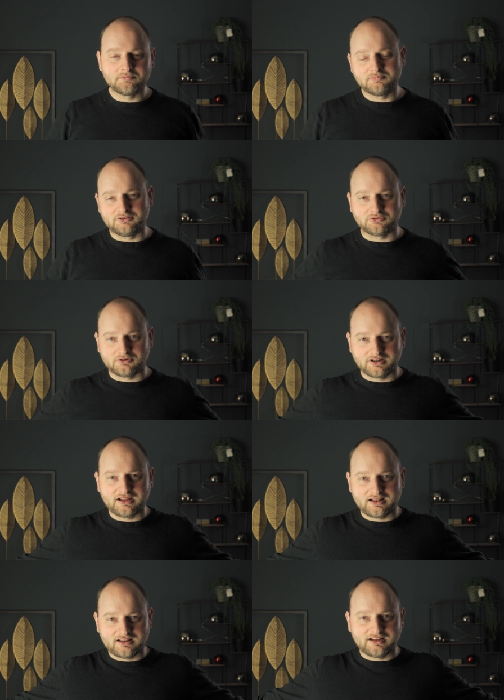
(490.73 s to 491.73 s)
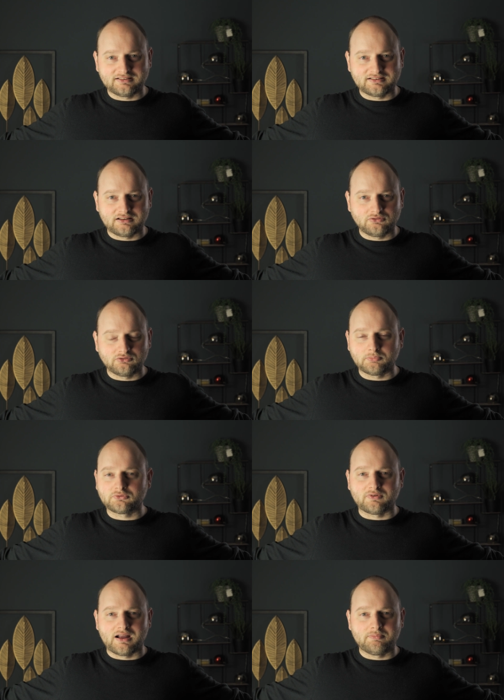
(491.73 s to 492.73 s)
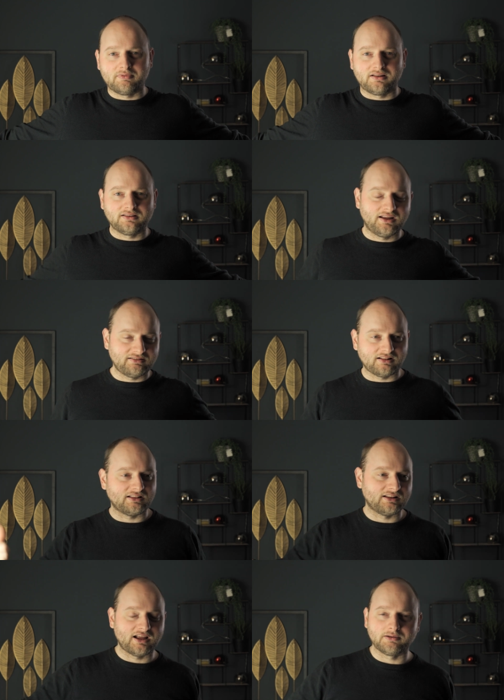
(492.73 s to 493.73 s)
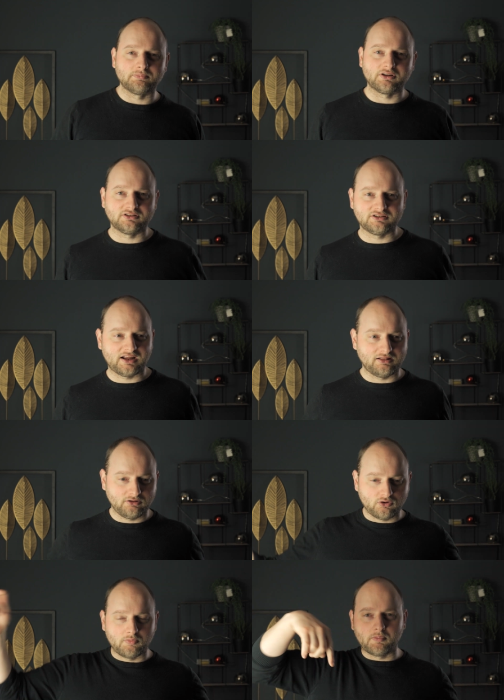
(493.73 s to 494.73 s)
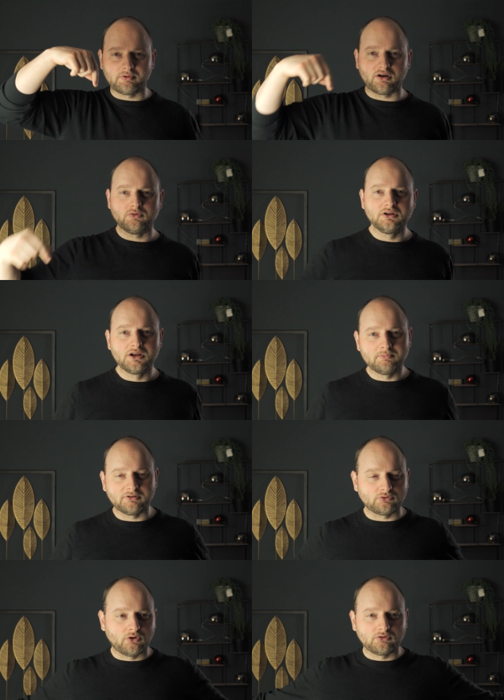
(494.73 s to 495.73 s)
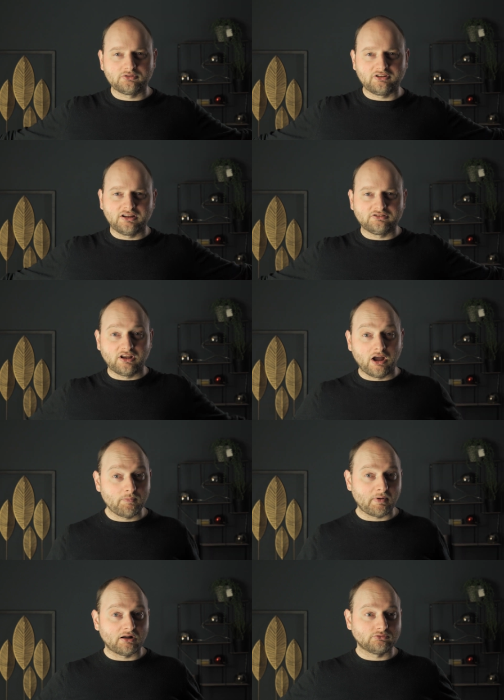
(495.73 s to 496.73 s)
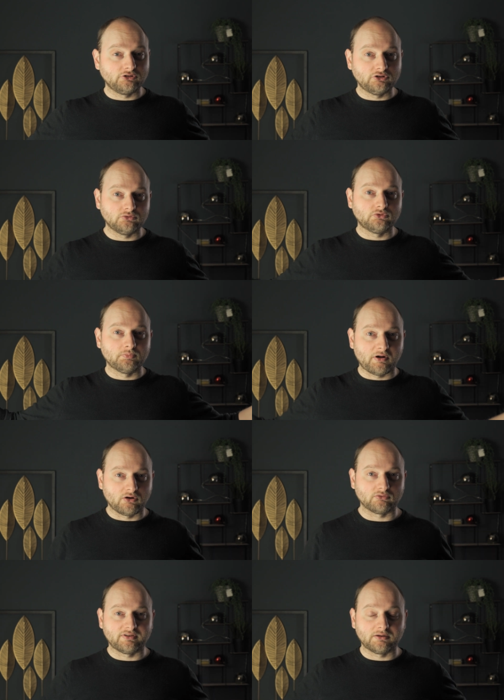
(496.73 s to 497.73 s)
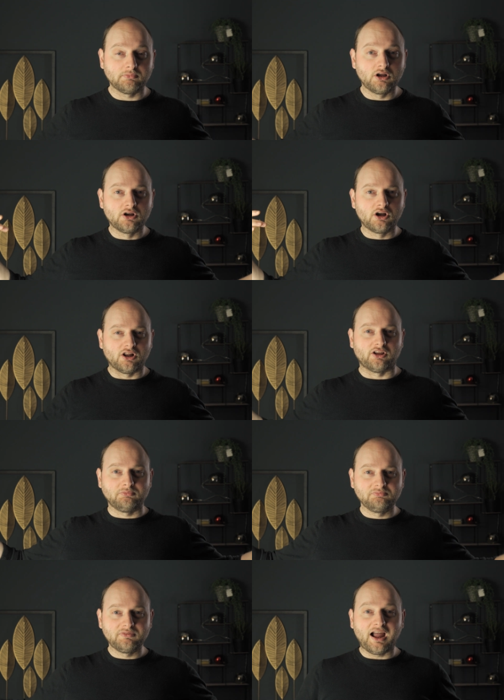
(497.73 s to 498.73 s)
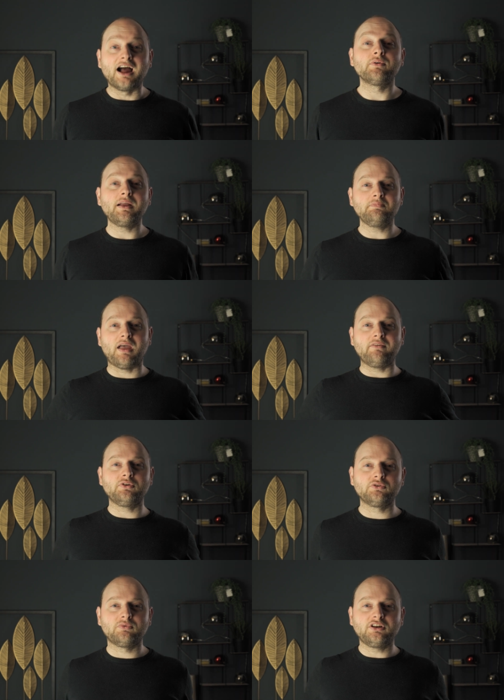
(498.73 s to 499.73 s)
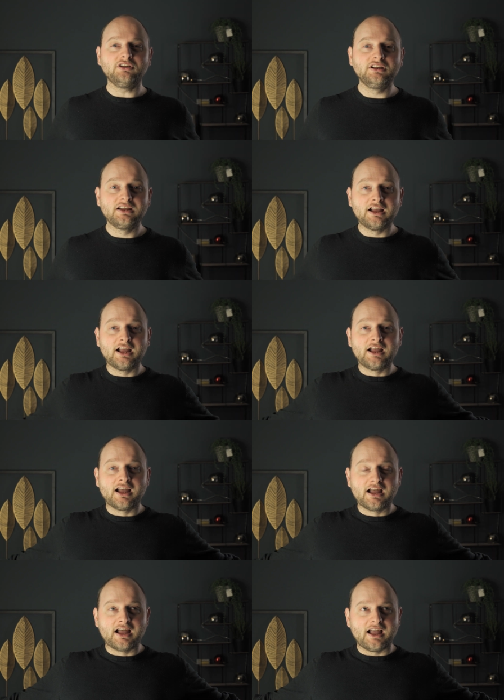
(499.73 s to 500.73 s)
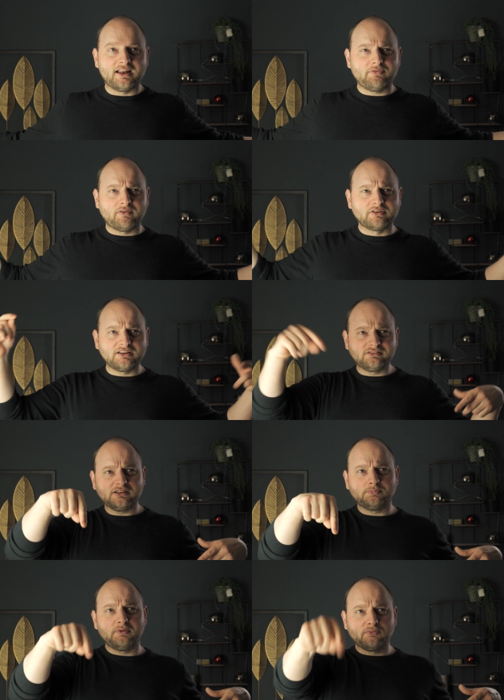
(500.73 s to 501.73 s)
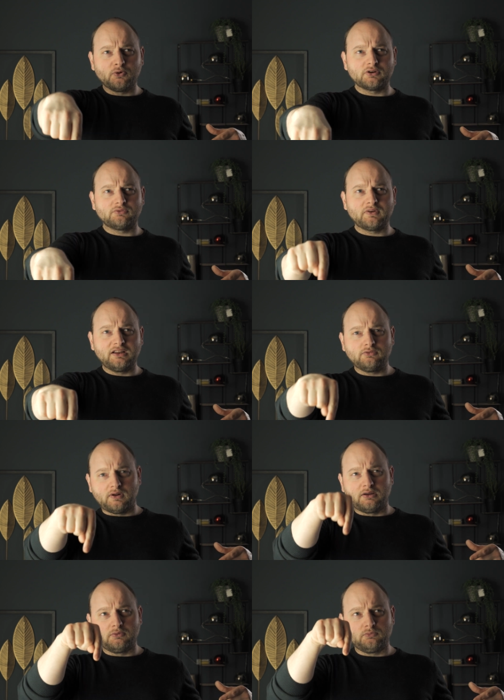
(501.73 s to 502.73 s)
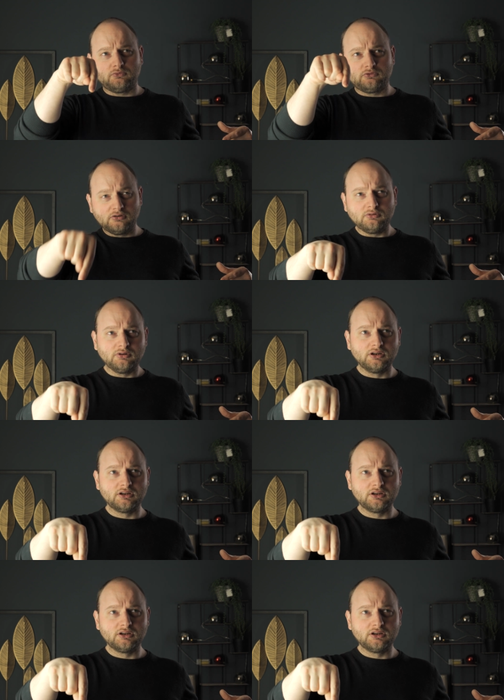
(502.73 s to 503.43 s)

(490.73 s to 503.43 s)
be sure again, like I said, to subscribe and hit that like button and comment below, because all those things help out the YouTube algorithm a lot. Either way, have a good one, and if I release this before 2022,